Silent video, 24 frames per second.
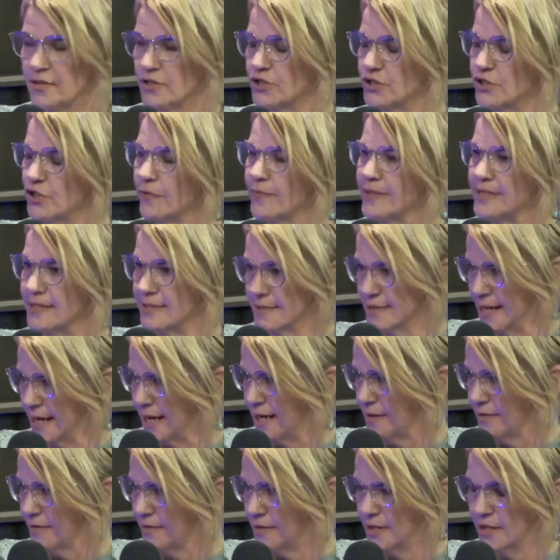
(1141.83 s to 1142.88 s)
service
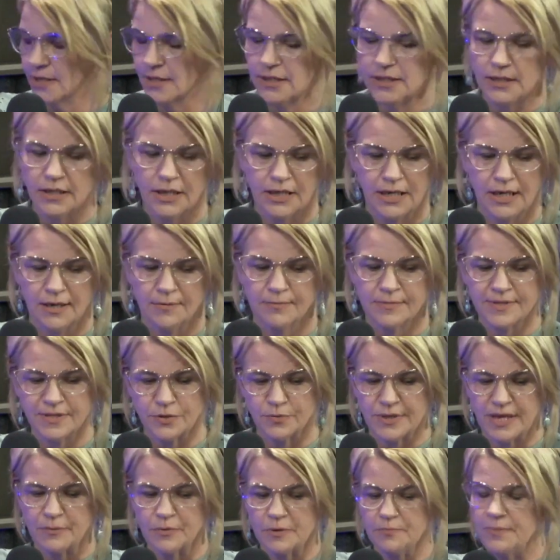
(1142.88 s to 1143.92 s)
length. Um, so
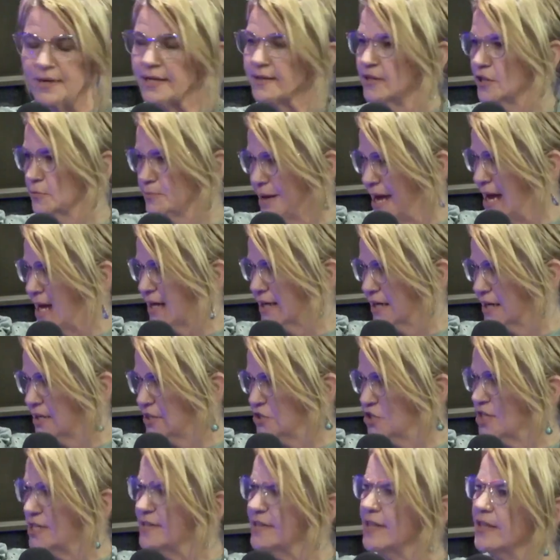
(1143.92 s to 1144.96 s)
they would pick their
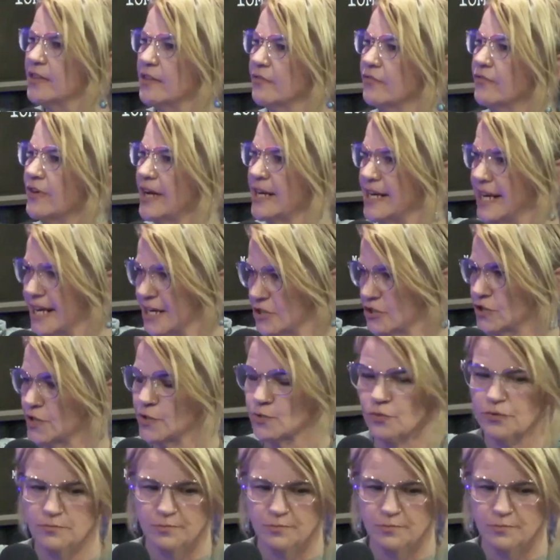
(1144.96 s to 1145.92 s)
package, and then the financials would